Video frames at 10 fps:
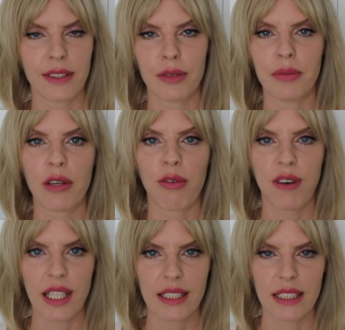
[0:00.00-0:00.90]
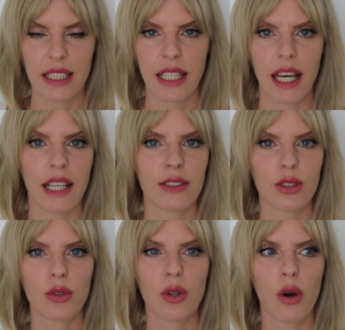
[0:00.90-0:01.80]
to be fussy, and
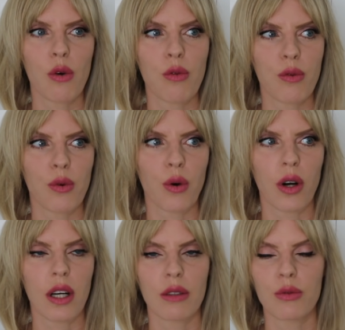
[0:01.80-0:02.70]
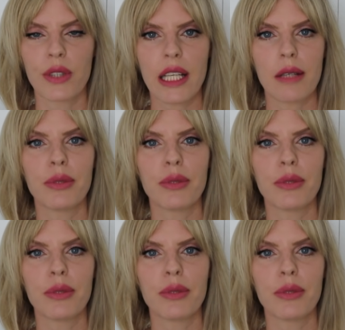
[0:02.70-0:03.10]
to go for really